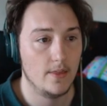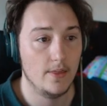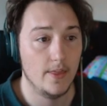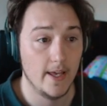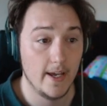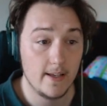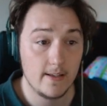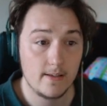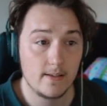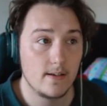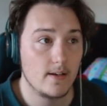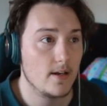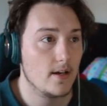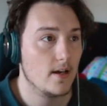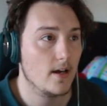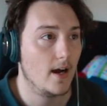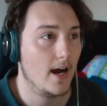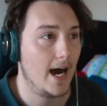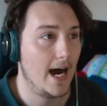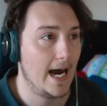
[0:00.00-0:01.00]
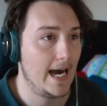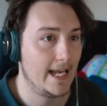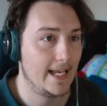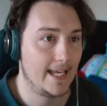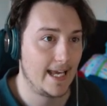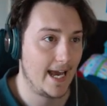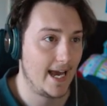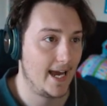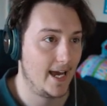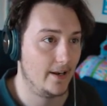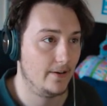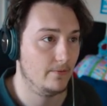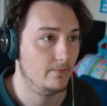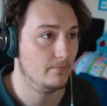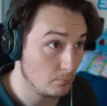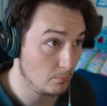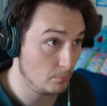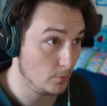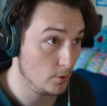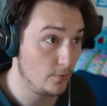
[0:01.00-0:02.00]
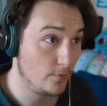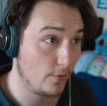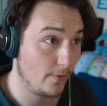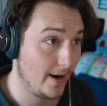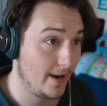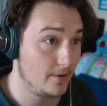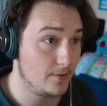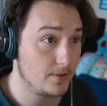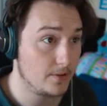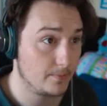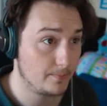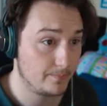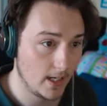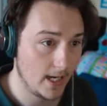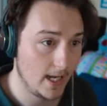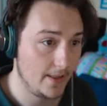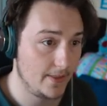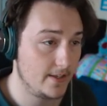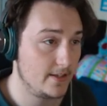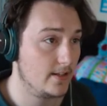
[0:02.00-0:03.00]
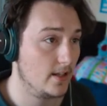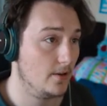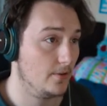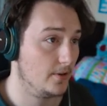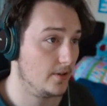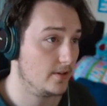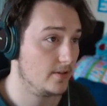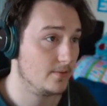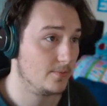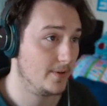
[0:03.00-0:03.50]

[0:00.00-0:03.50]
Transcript: this, I can move around these tokens.